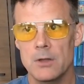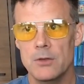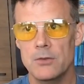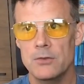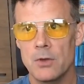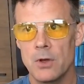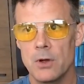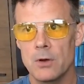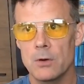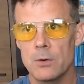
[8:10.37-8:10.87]

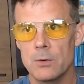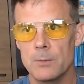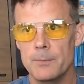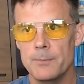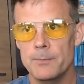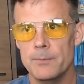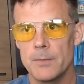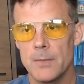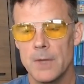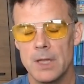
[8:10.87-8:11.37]
So,
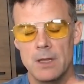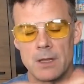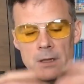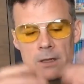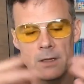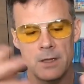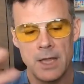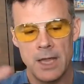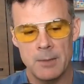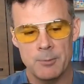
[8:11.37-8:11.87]

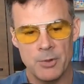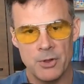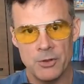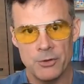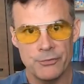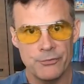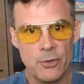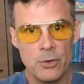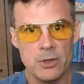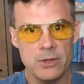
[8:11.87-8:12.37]
eh, but
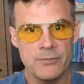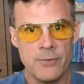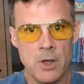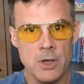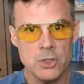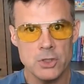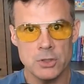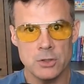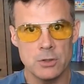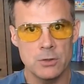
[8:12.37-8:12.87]
they're fully
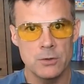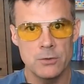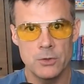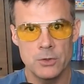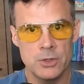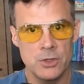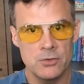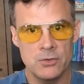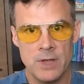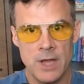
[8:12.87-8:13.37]
functional.
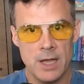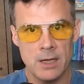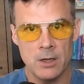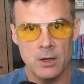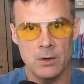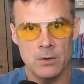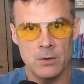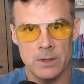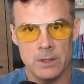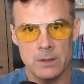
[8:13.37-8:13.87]
They're just not
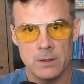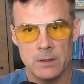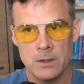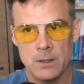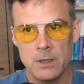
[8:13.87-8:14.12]
going.